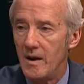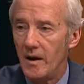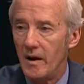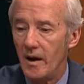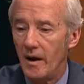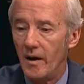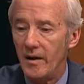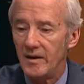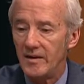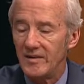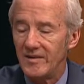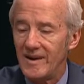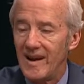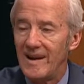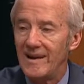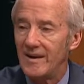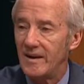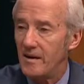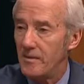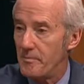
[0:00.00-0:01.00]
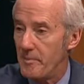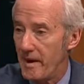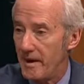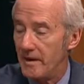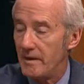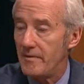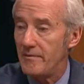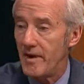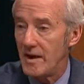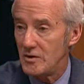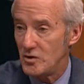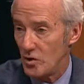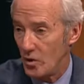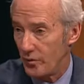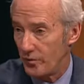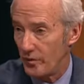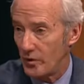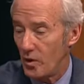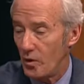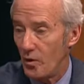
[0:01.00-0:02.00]
it's gained a competitive edge
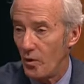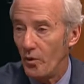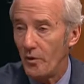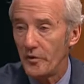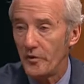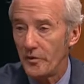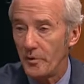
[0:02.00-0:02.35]
over coal.